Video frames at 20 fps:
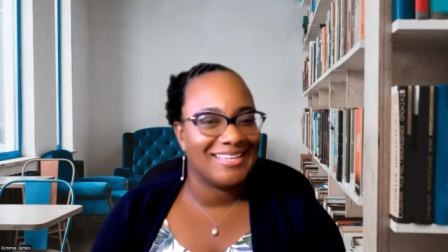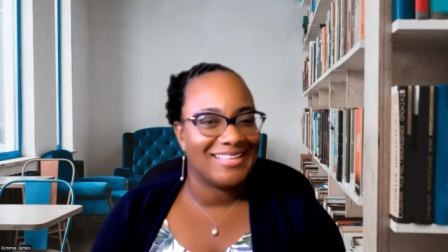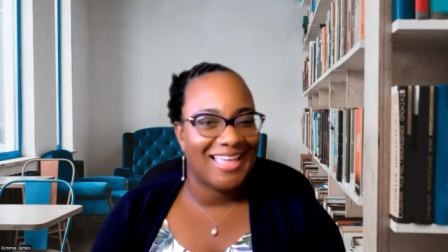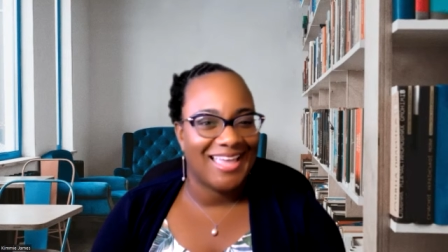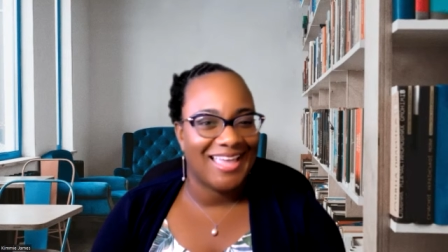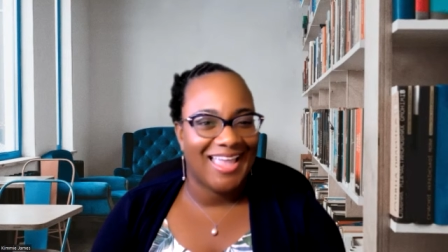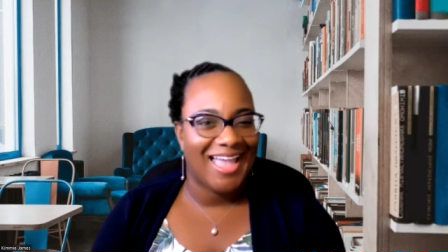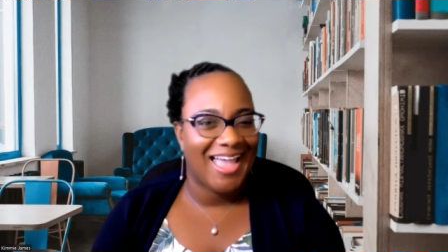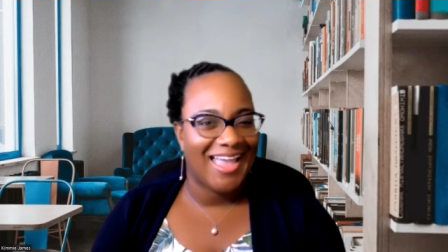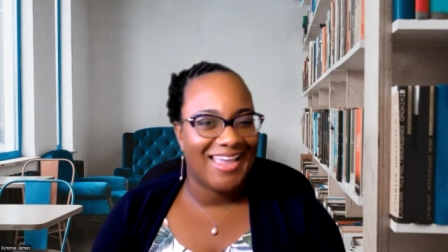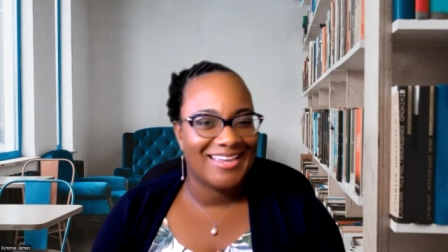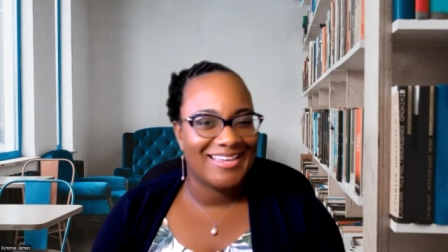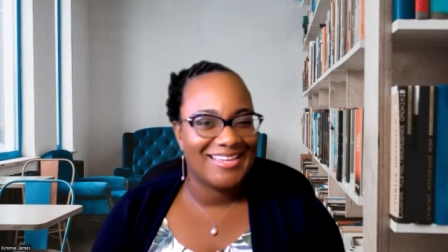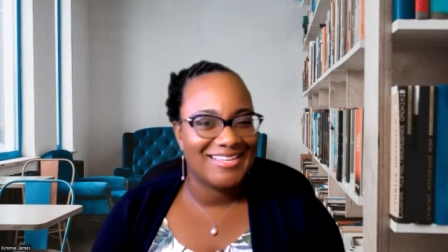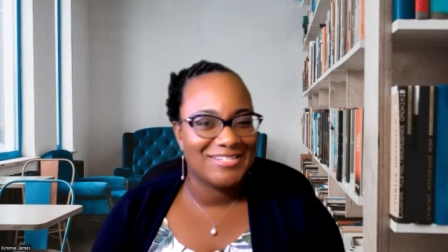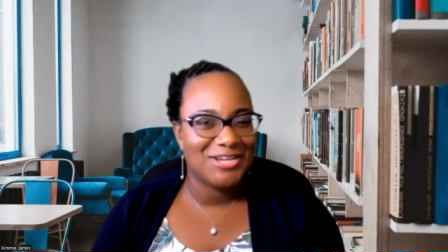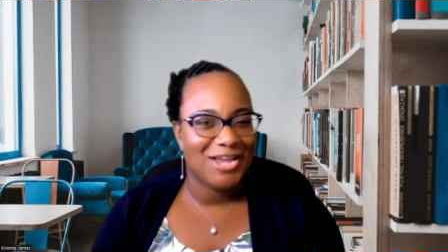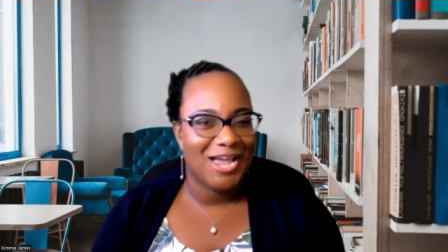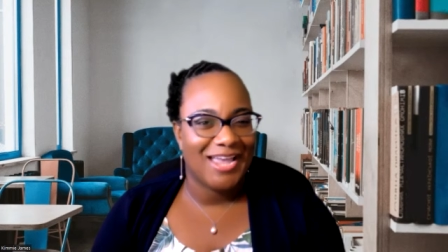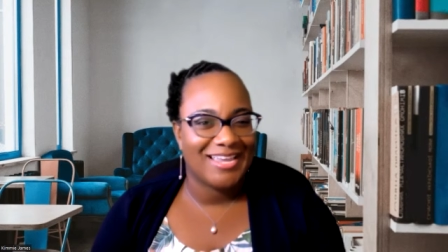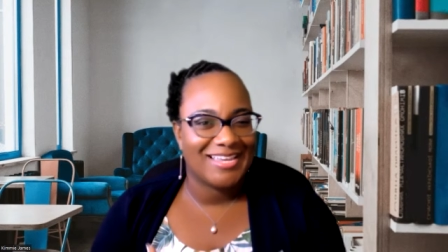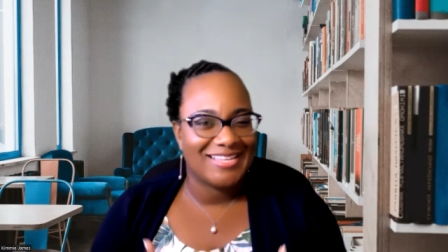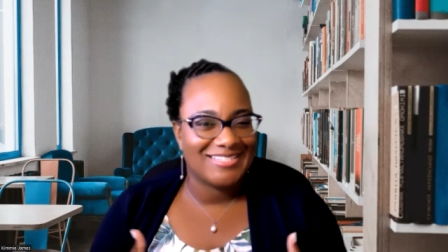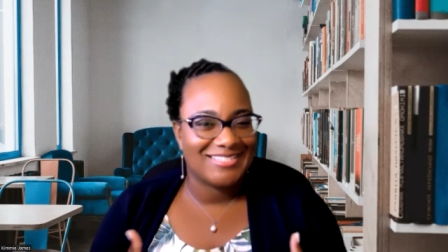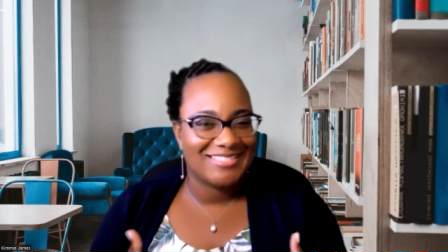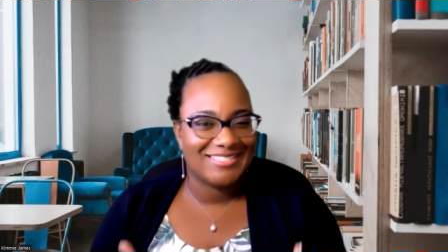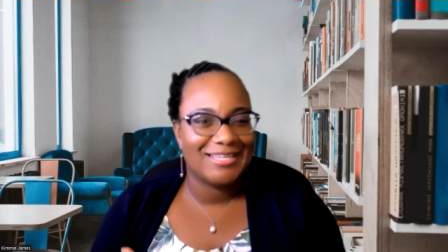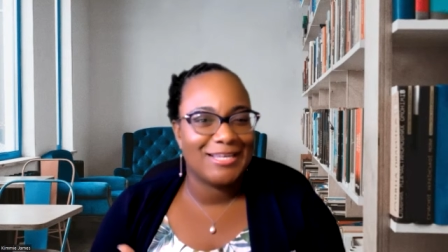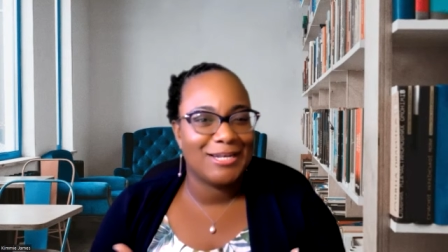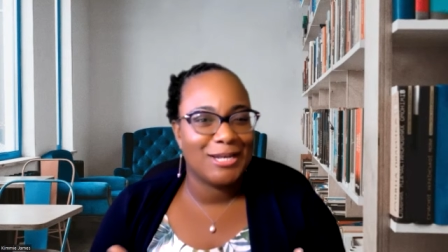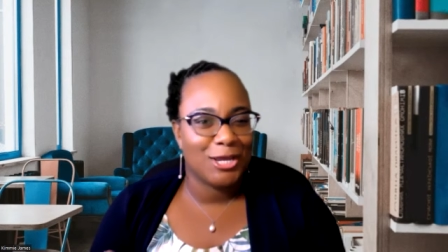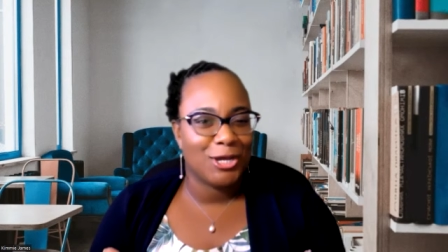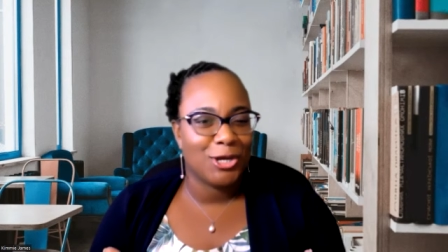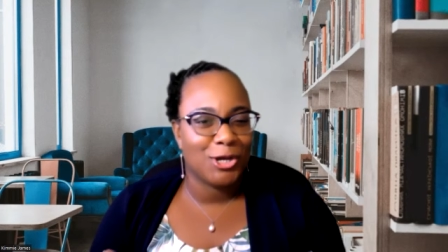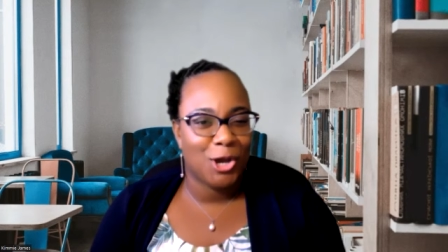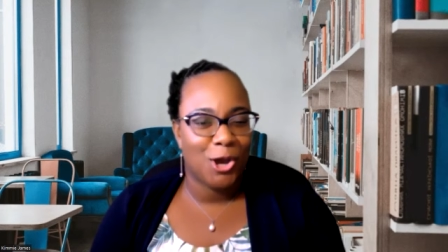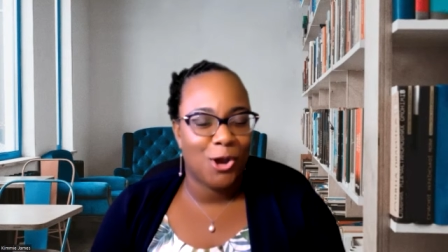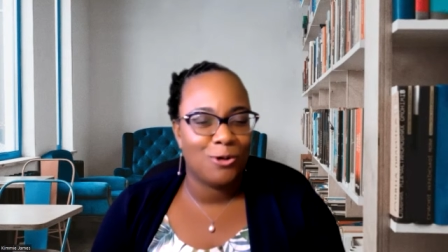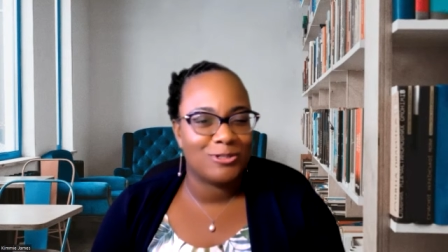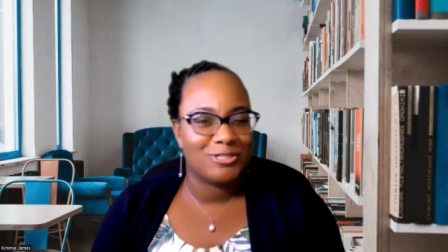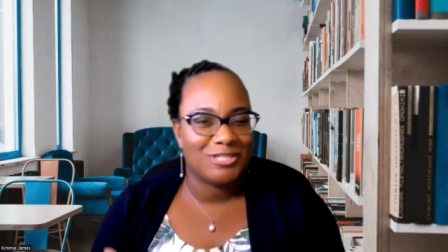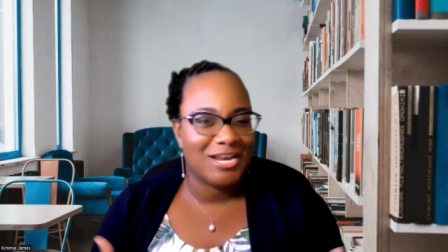Like I can sit and coach,